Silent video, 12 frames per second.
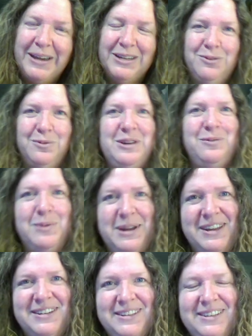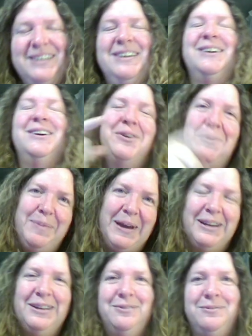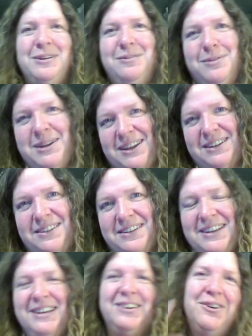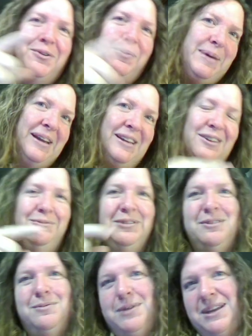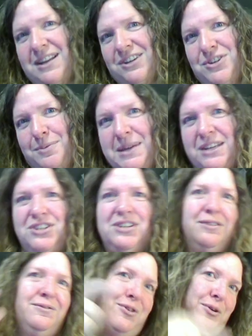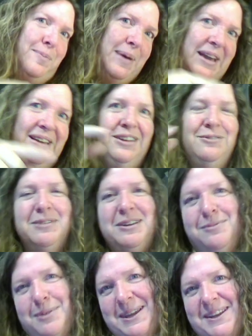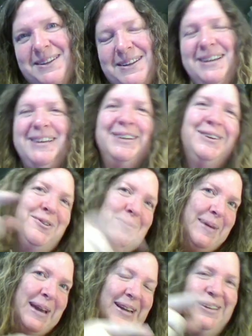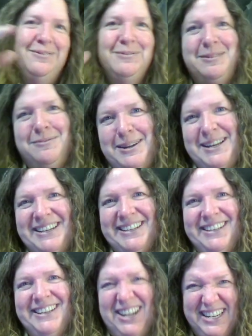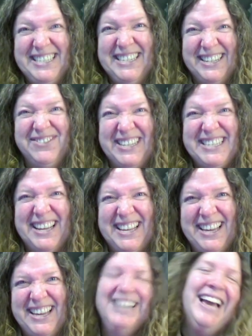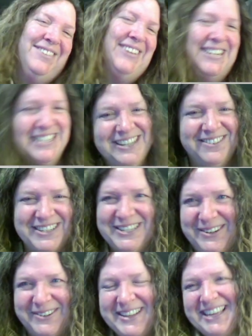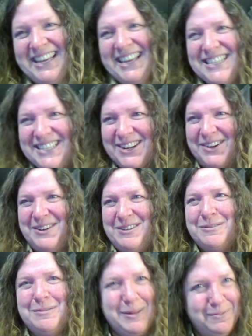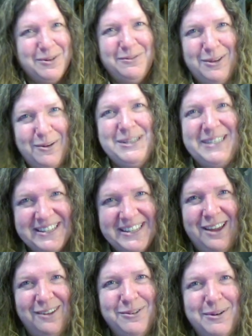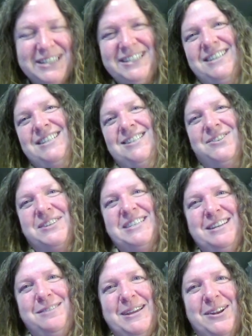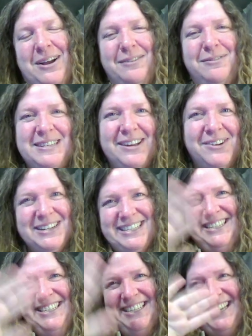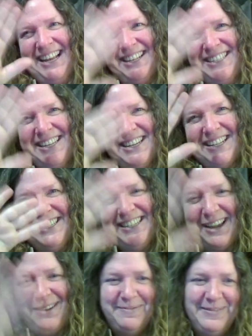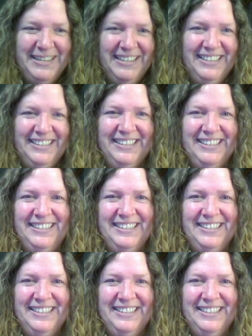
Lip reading: Go back and reread. Go back and reread. Go back and reread. I should be a GIF. Go back and reread. Go back and reread. Are you sick of me saying that? I'm kind of sick of it too. So remember, if you still have questions, you can see me in office hours. I'll see you next time.